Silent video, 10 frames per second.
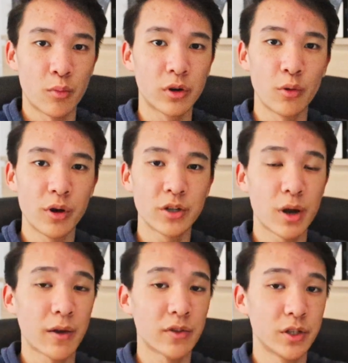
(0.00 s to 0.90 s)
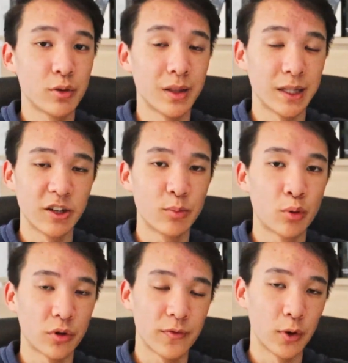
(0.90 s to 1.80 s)
we're going to have to do a little
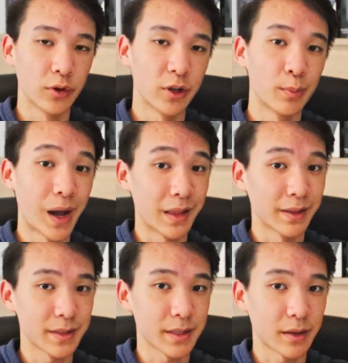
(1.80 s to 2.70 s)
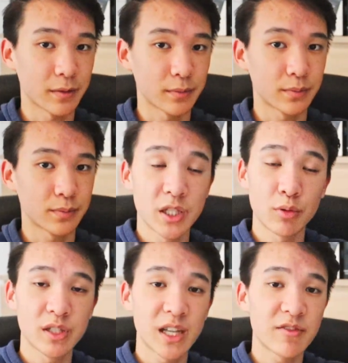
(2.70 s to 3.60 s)
portfolio balancing. So
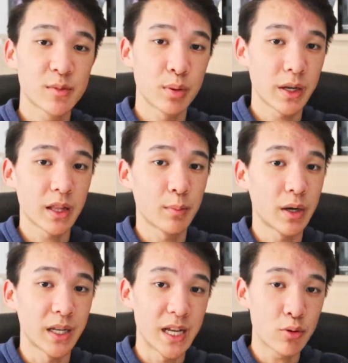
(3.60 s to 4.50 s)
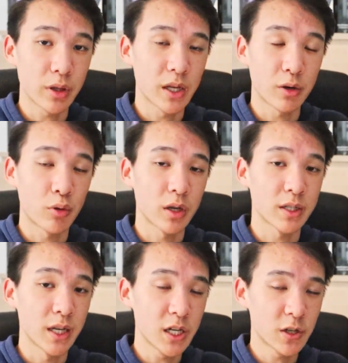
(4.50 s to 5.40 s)
instead of splitting the money equally
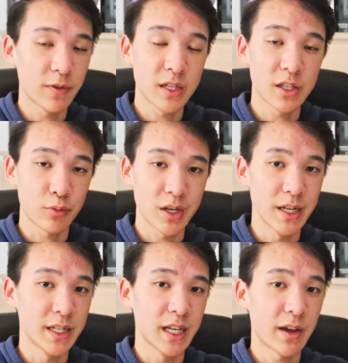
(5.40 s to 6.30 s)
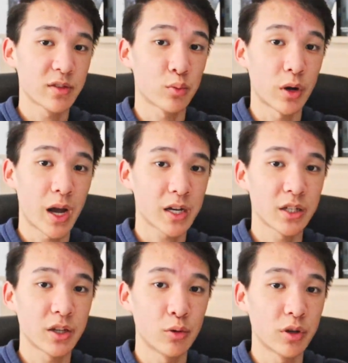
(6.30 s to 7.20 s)
across each of these 3 ETFs, we're
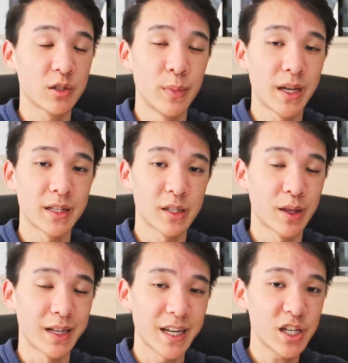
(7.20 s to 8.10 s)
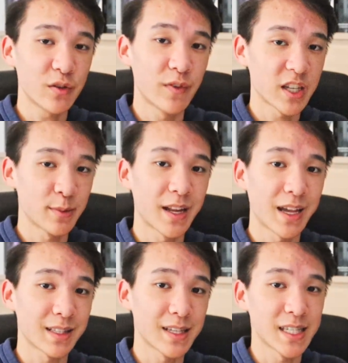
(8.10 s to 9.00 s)
actually going to make it so that each investment
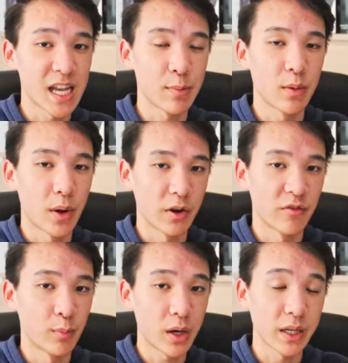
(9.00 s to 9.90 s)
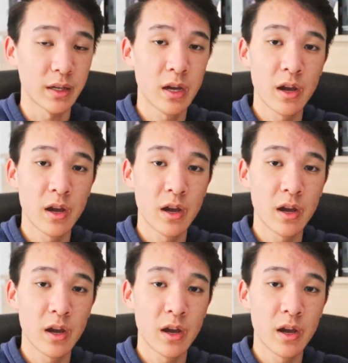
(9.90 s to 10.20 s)
has the same amount of money.